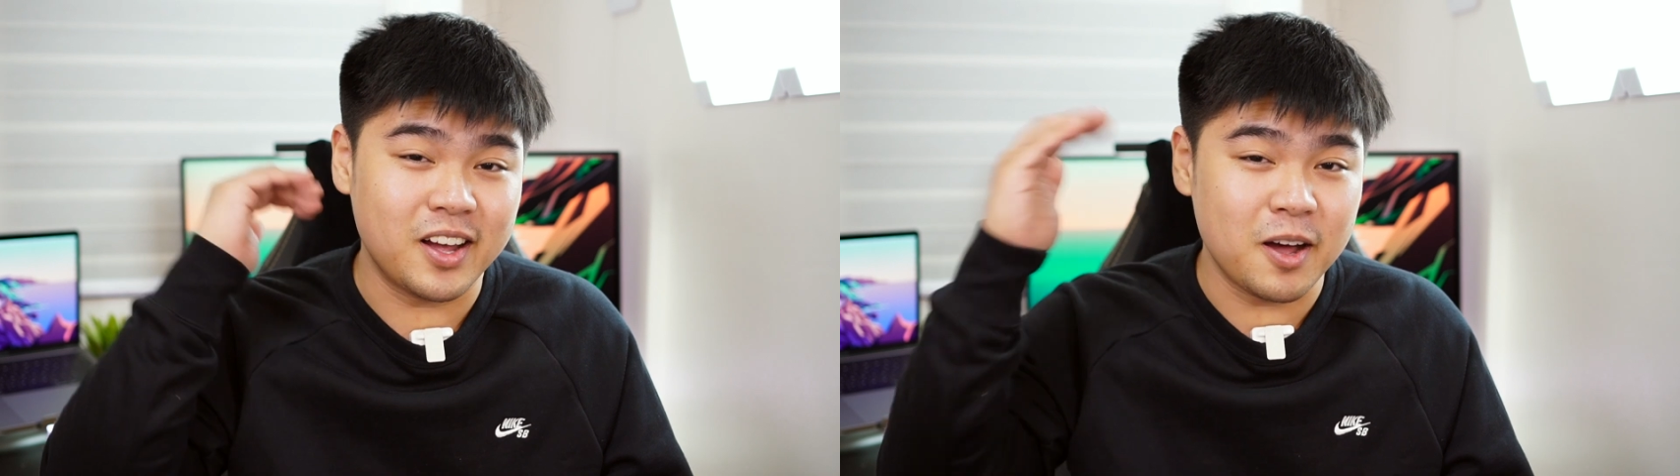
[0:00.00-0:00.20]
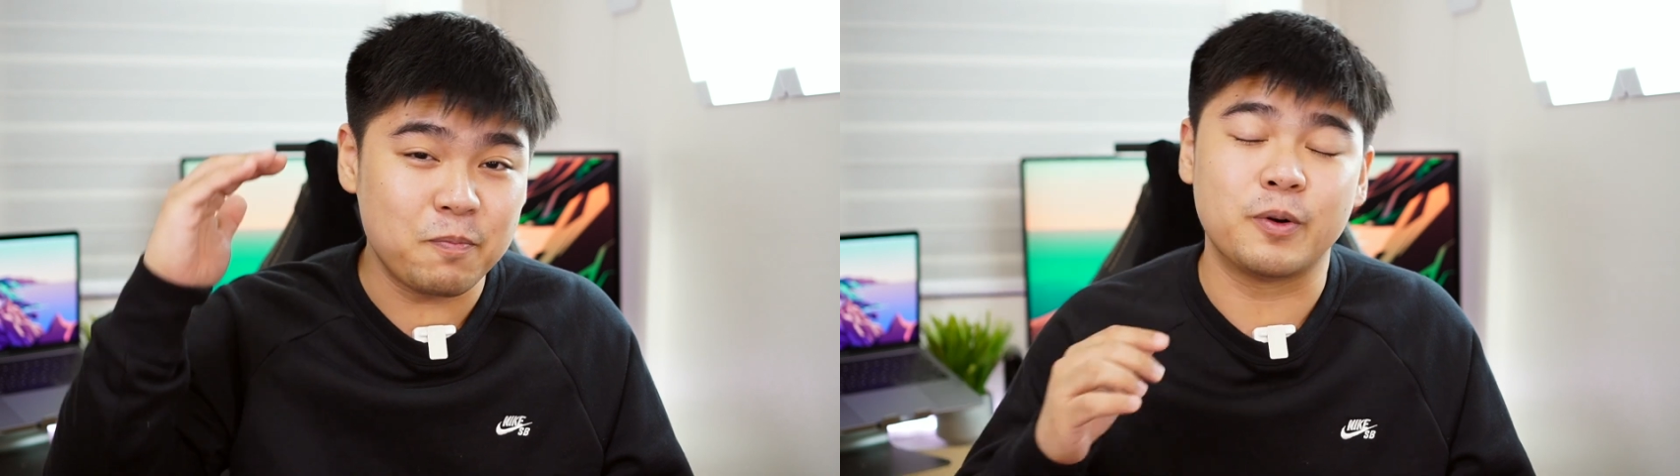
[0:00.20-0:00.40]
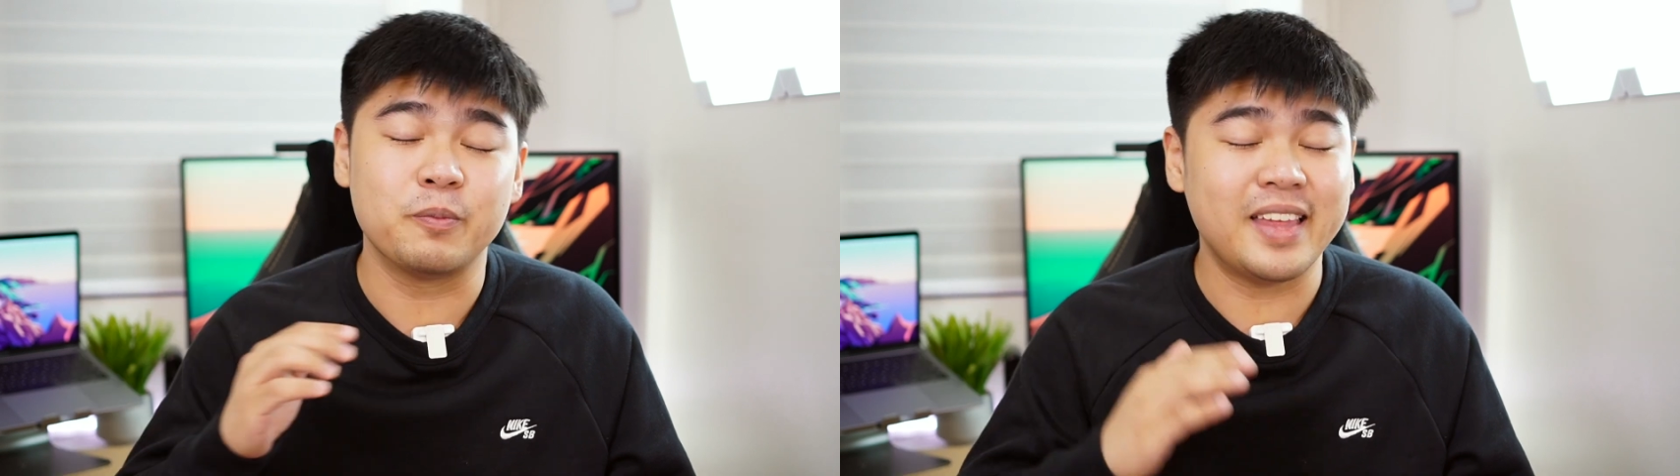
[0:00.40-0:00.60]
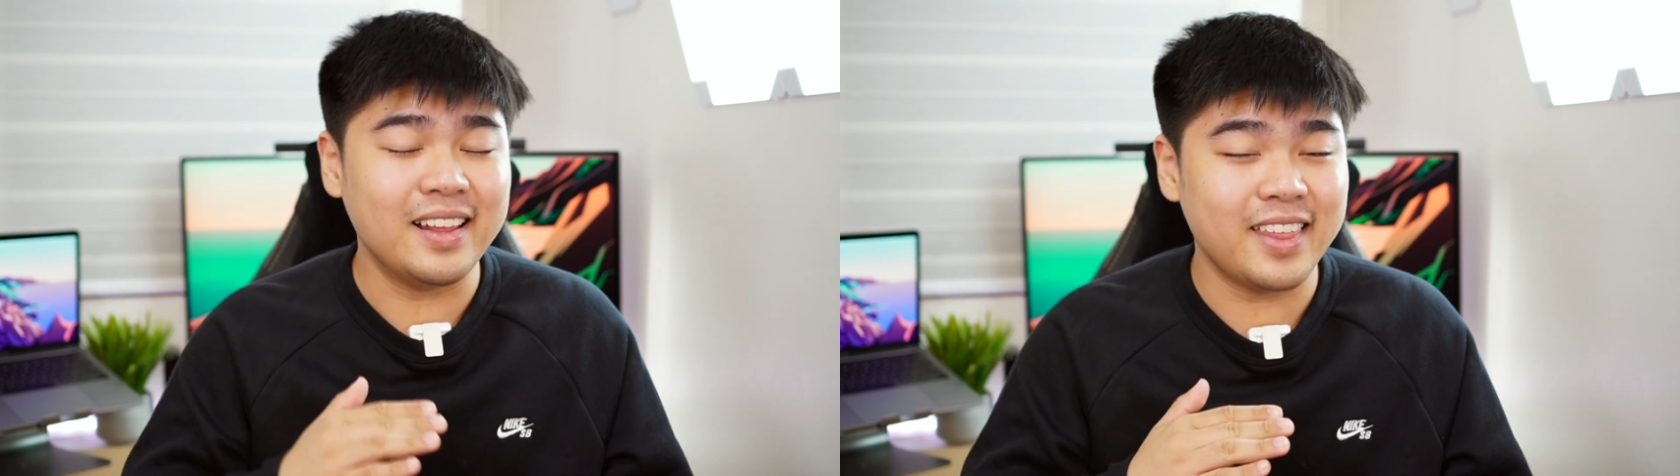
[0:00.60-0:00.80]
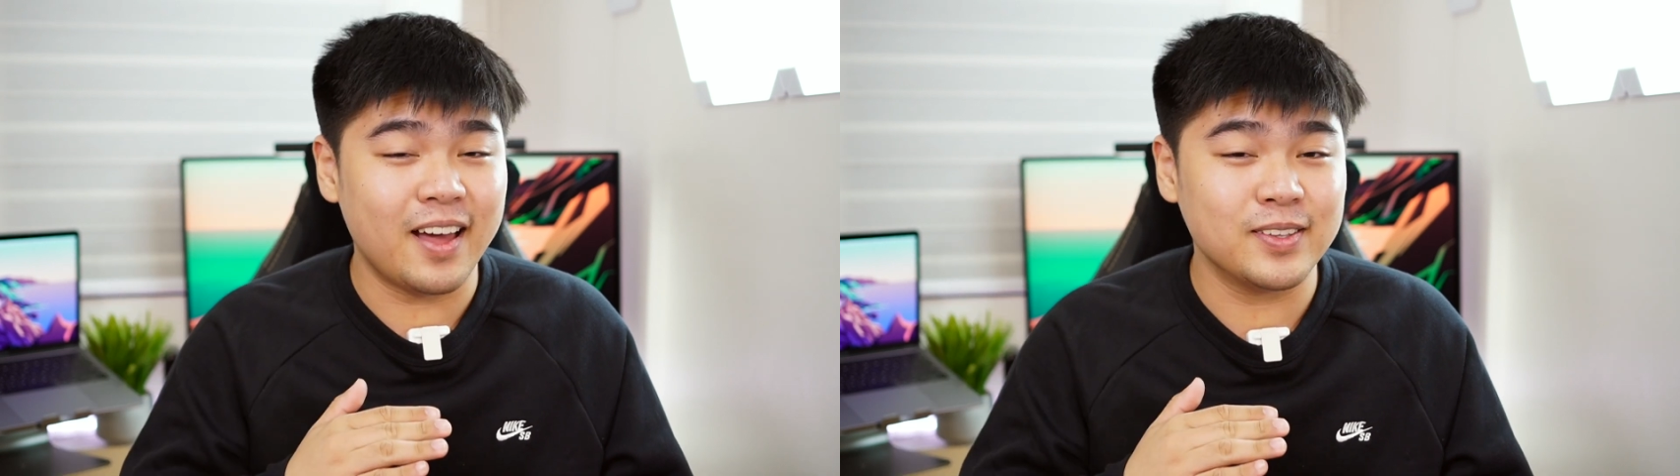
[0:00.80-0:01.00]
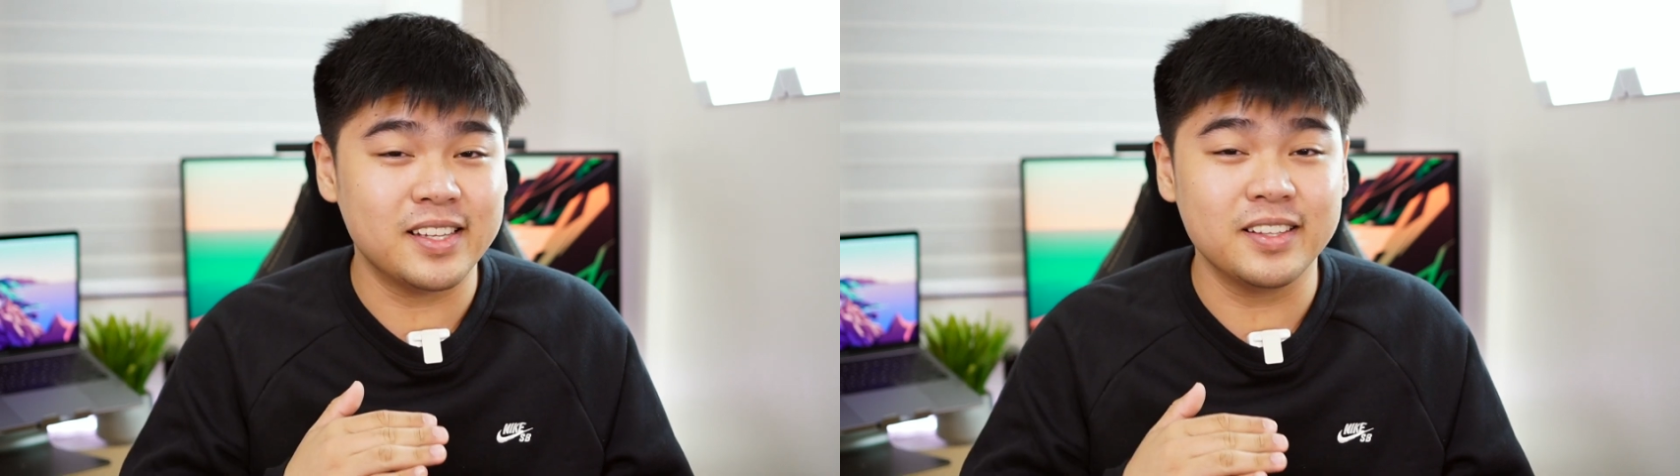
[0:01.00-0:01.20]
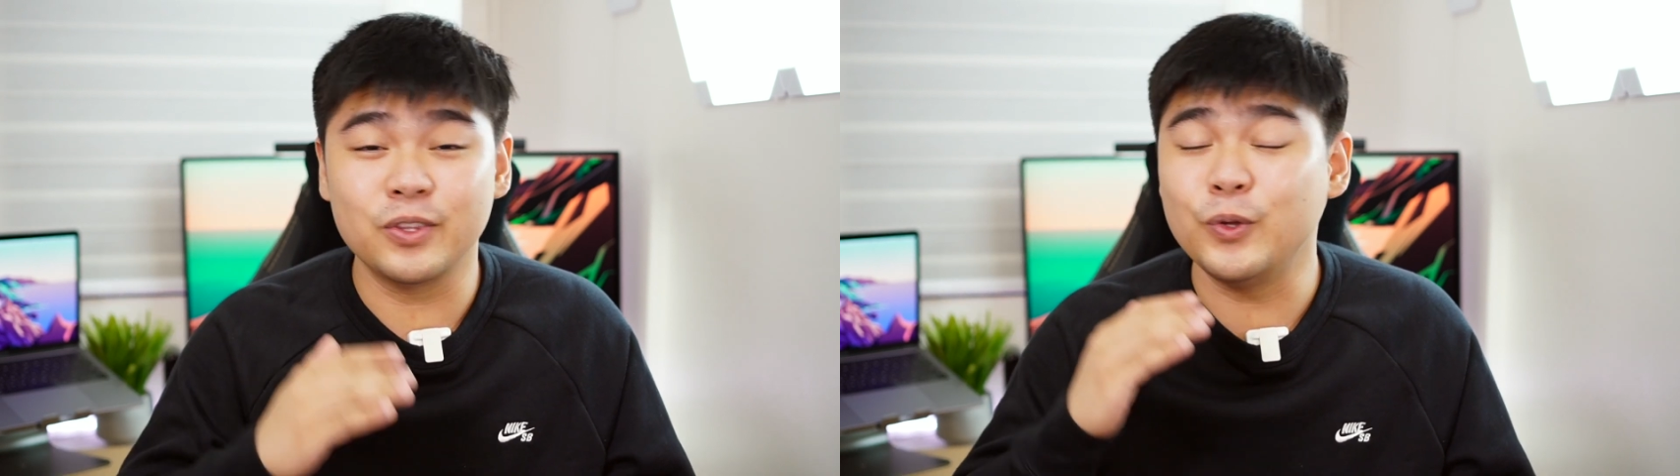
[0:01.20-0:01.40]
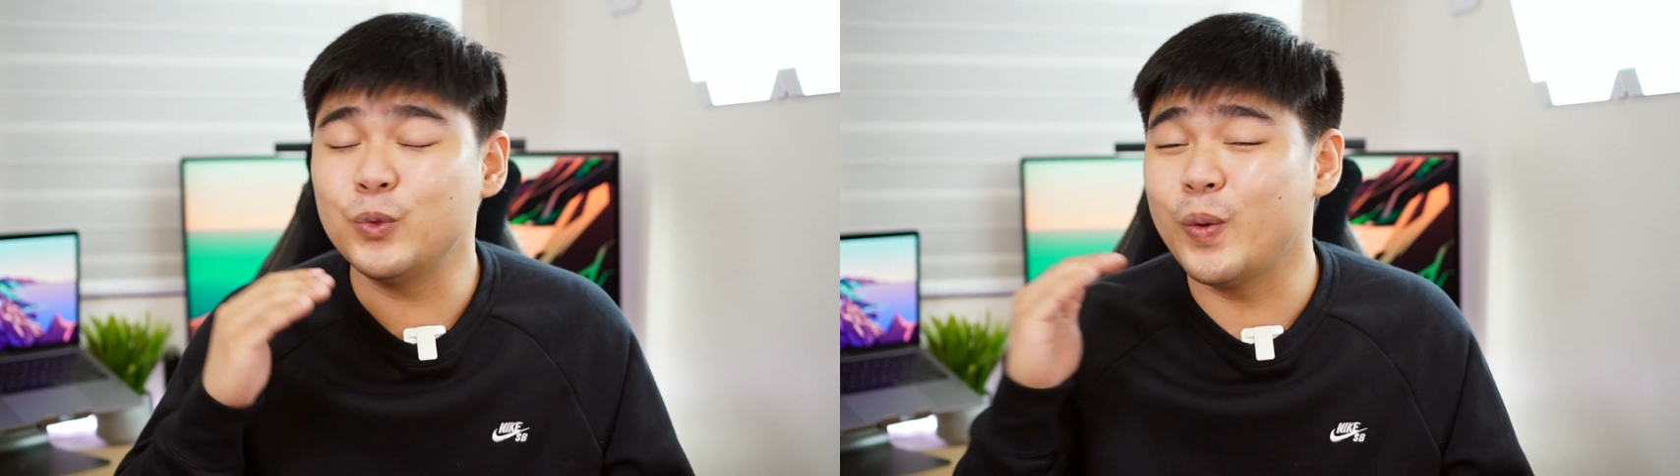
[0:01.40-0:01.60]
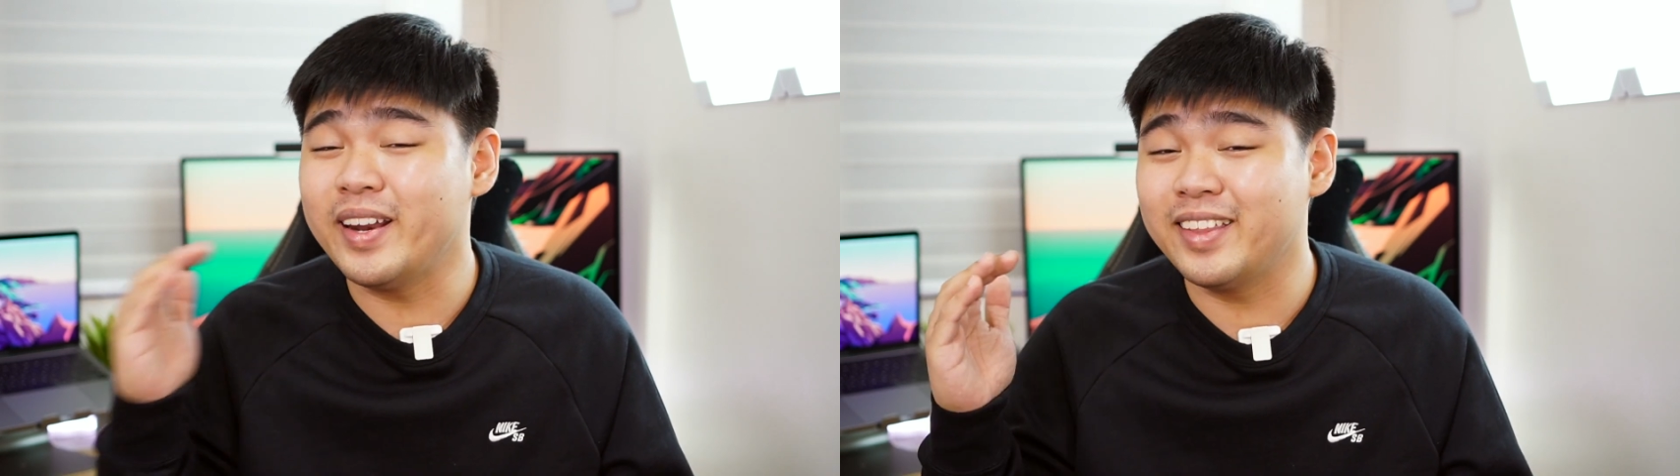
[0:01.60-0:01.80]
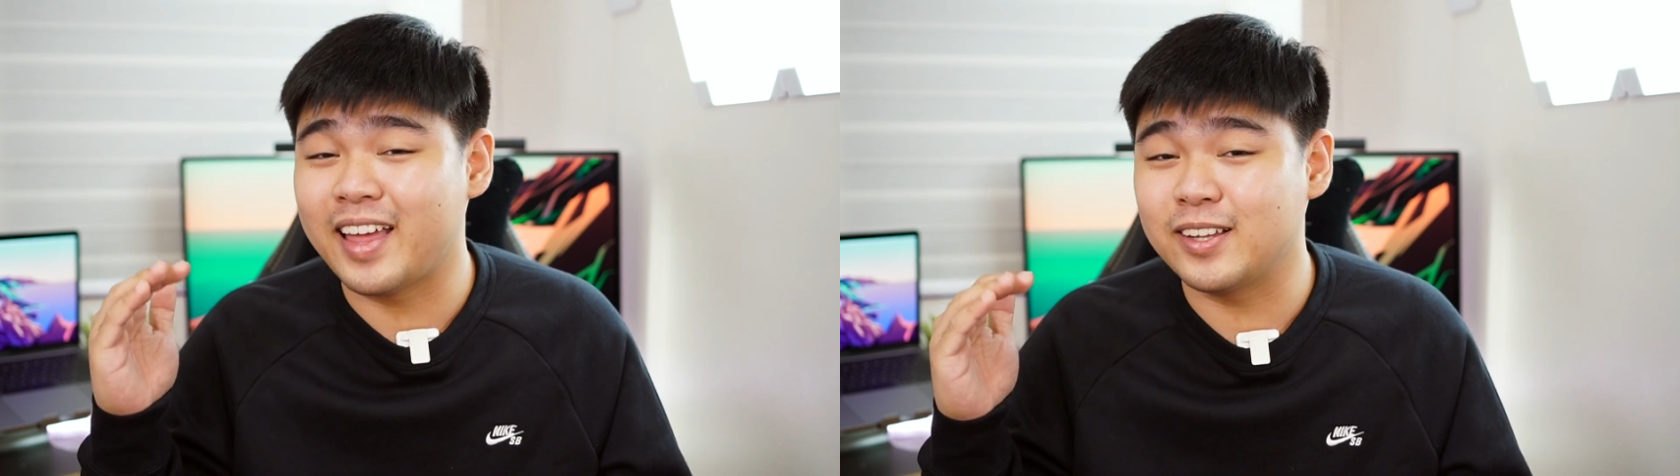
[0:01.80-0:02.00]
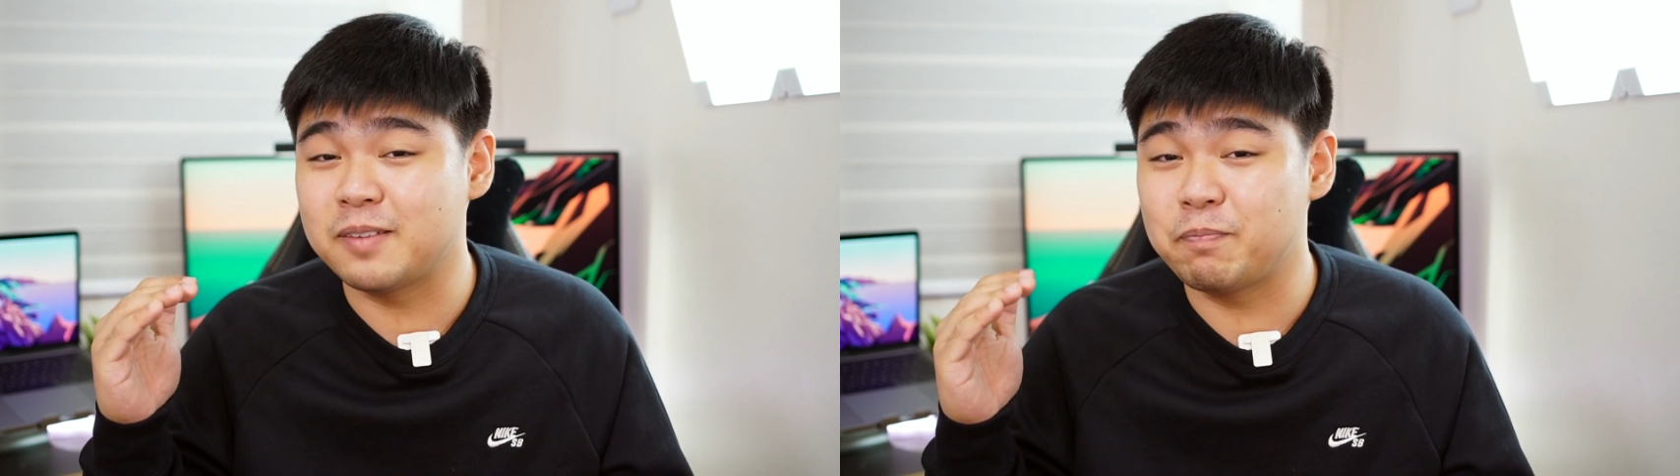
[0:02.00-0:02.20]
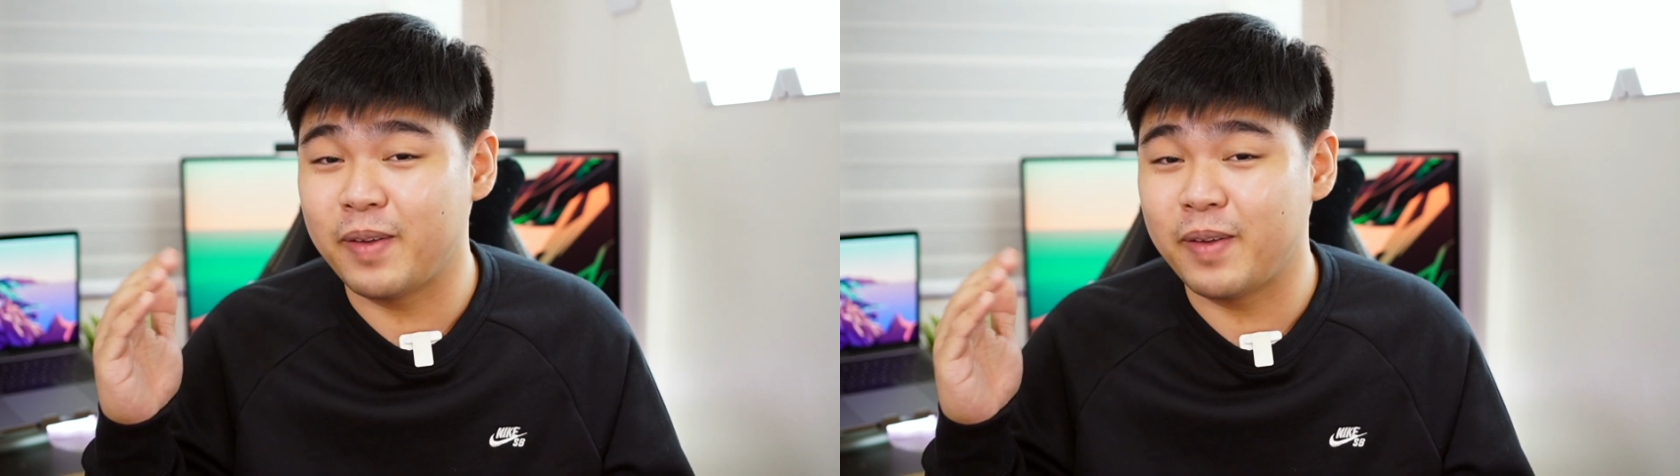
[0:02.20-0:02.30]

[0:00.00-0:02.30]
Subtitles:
up from 10,000 to 20,000